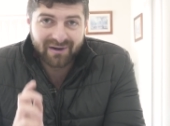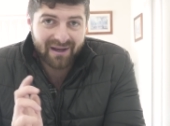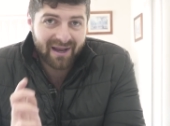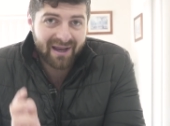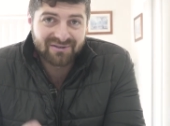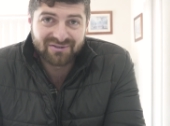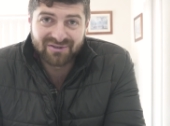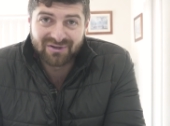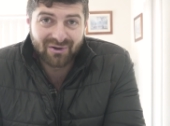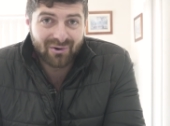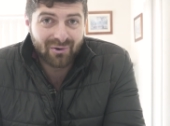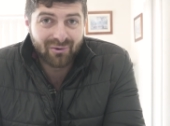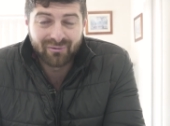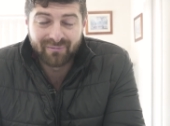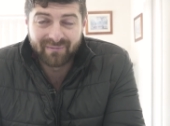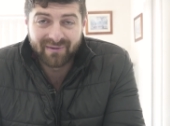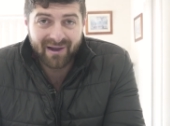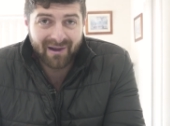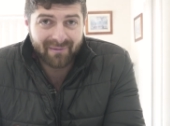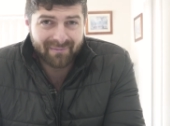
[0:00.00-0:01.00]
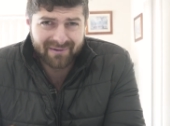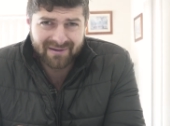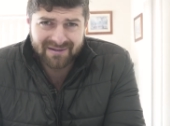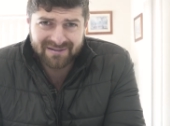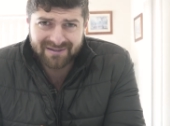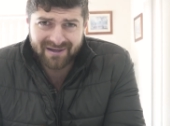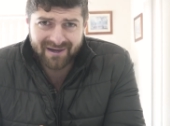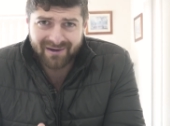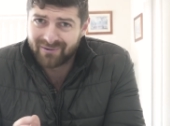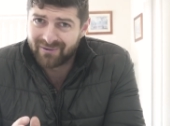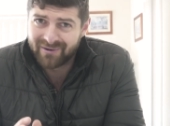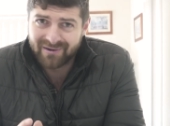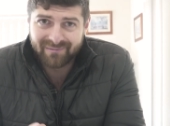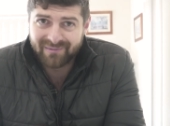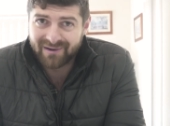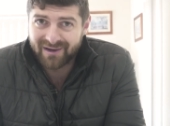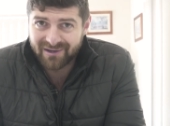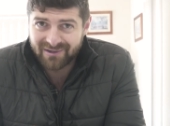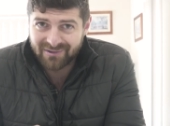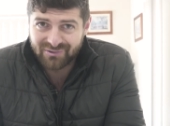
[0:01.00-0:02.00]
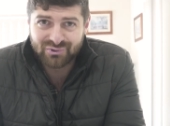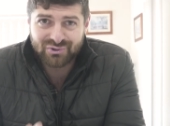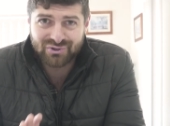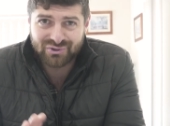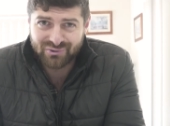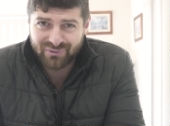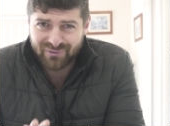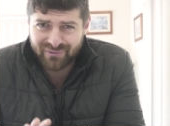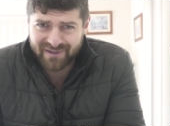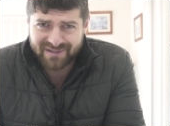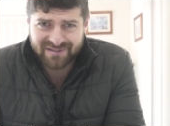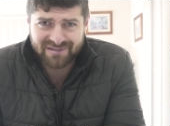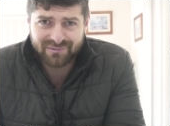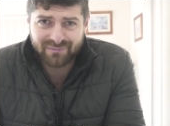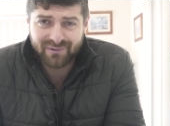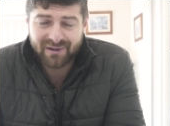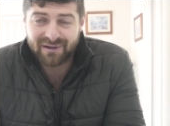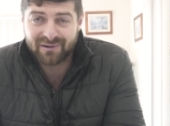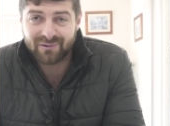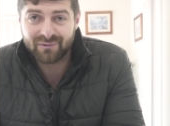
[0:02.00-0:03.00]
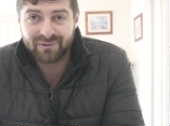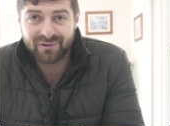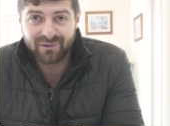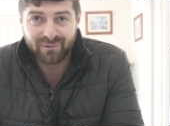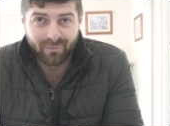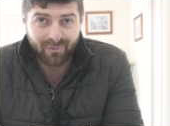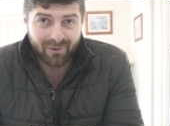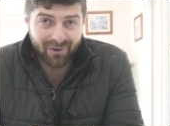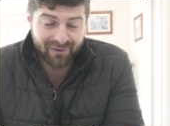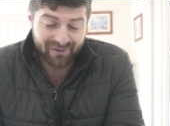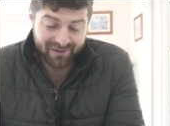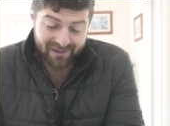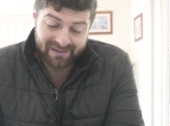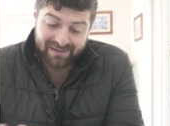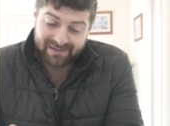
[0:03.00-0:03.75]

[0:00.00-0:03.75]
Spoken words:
Gadget called me up and he's like, "Oi man, are you sure that's the reticle you want?"